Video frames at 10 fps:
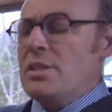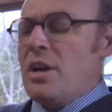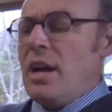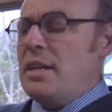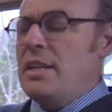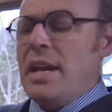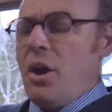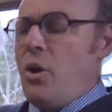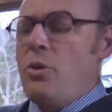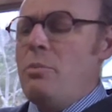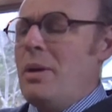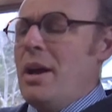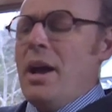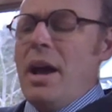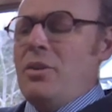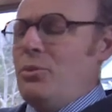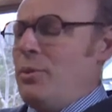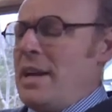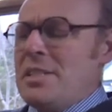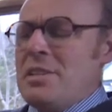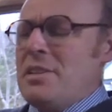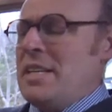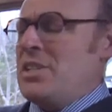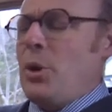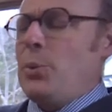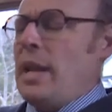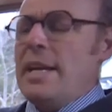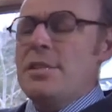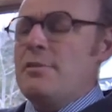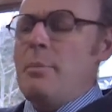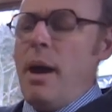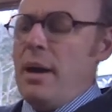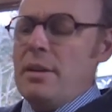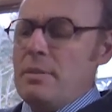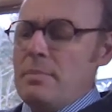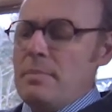as I can get home and rest these old legs of mine."